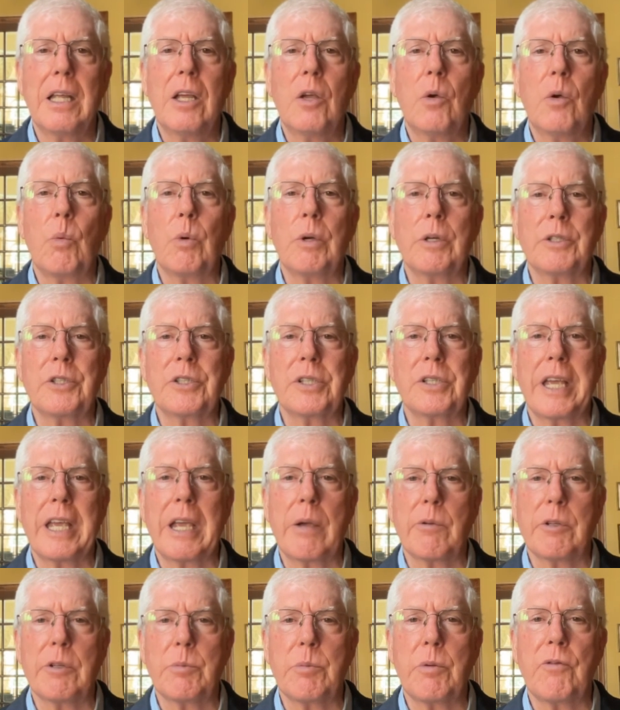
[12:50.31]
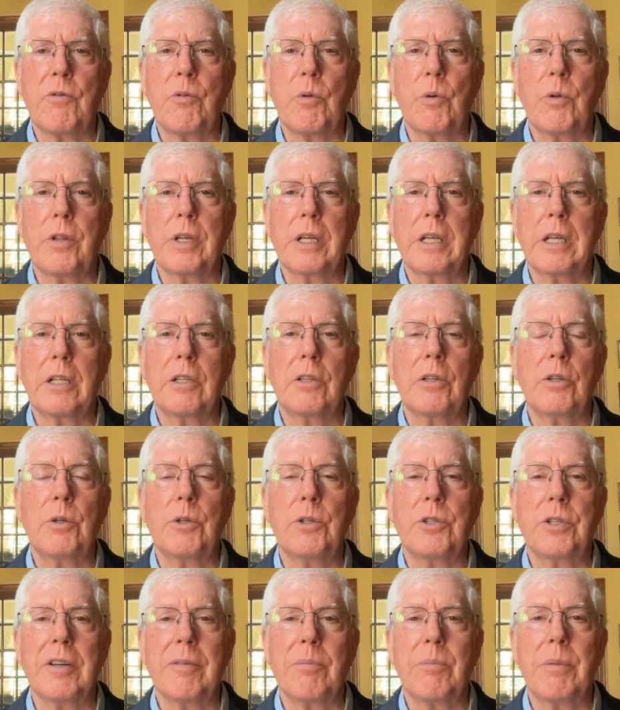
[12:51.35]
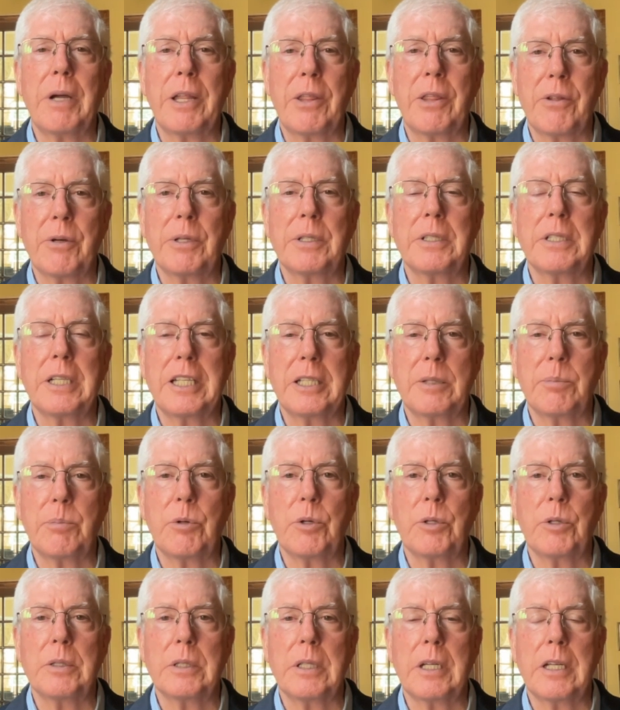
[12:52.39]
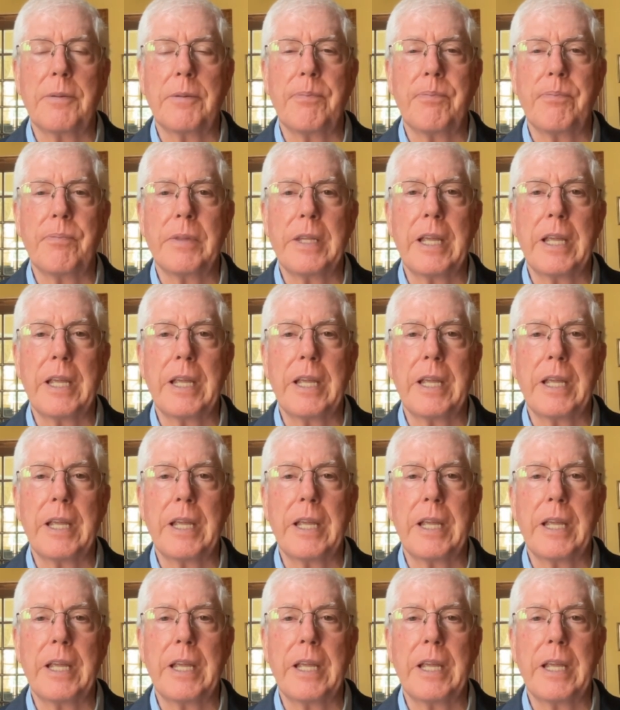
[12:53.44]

We'll say it was before the conclusion of my 13th birthday.